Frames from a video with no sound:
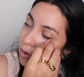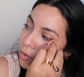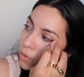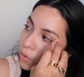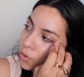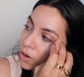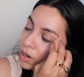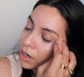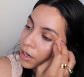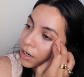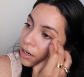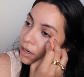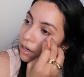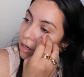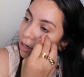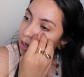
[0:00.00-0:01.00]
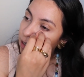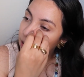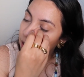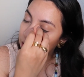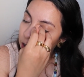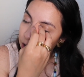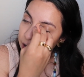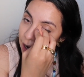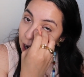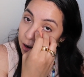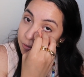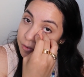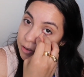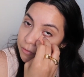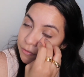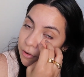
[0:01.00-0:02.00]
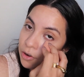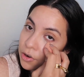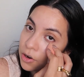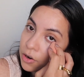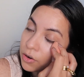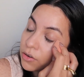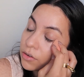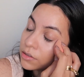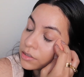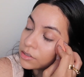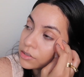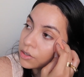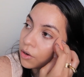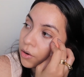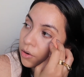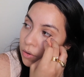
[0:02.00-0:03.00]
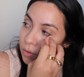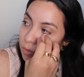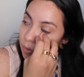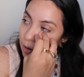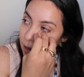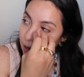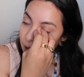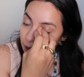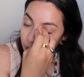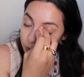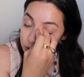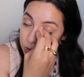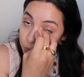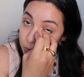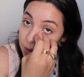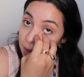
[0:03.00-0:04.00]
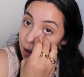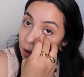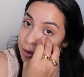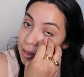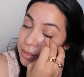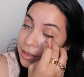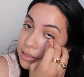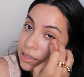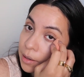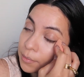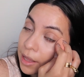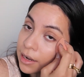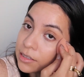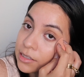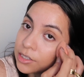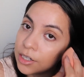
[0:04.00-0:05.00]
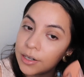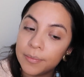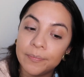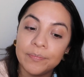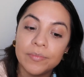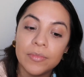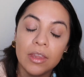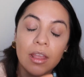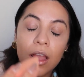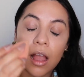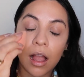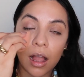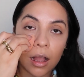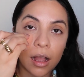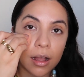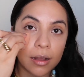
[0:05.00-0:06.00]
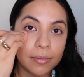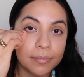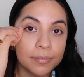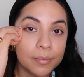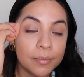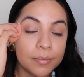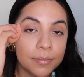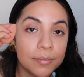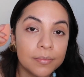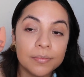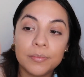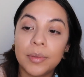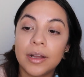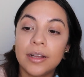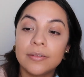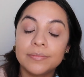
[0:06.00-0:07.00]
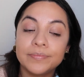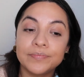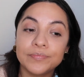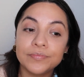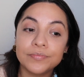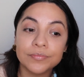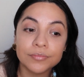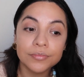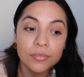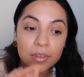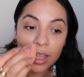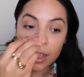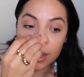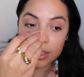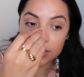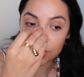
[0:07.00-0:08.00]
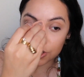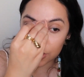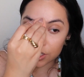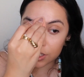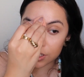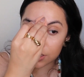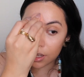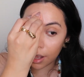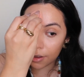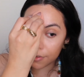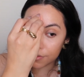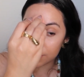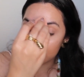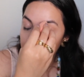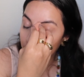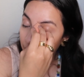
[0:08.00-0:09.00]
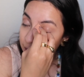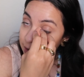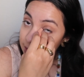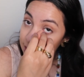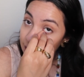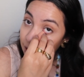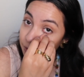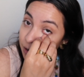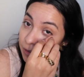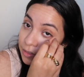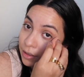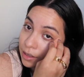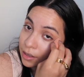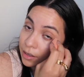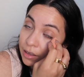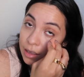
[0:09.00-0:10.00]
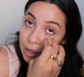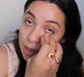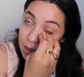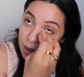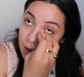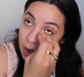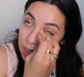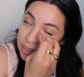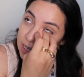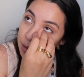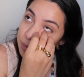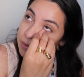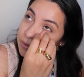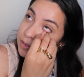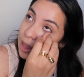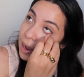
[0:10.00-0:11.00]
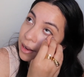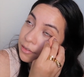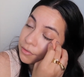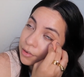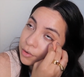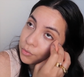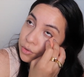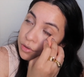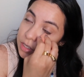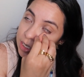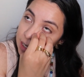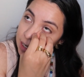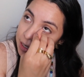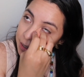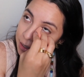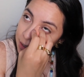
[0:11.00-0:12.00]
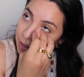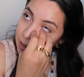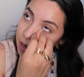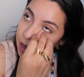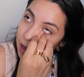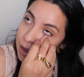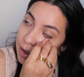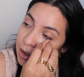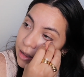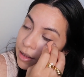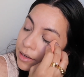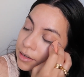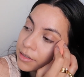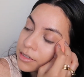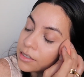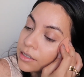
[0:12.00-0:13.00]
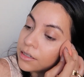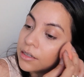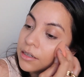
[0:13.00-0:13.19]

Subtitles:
or a good outfit photo, so I was really on it this time last year, but it's just tough to balance everything on top of life and routine, and